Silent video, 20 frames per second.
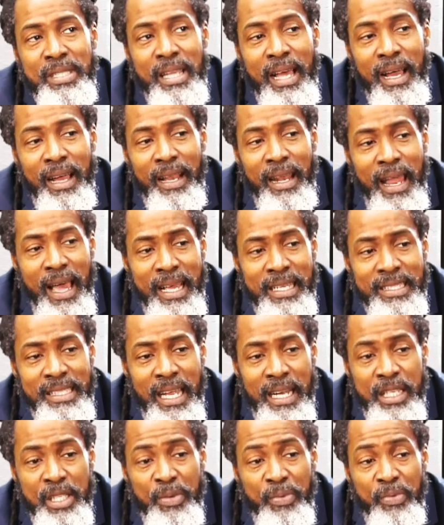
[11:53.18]
to a glass
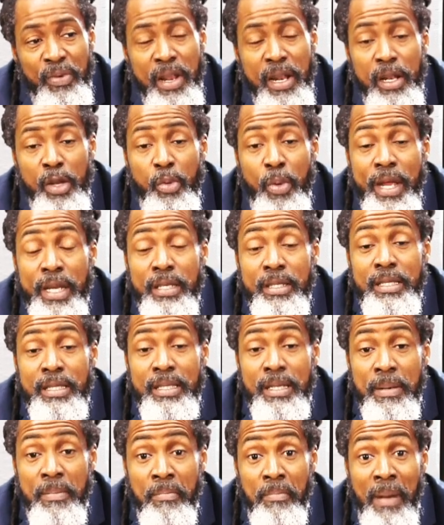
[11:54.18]
that is filled
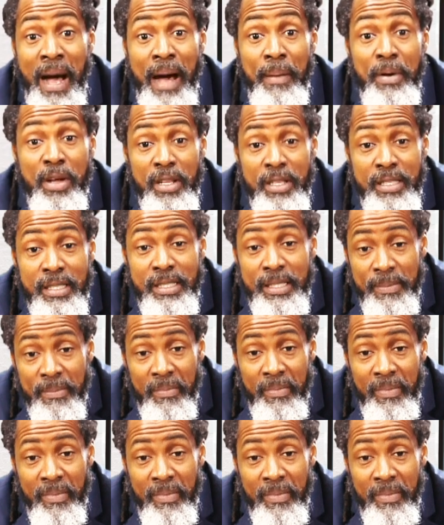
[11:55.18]
with marbles.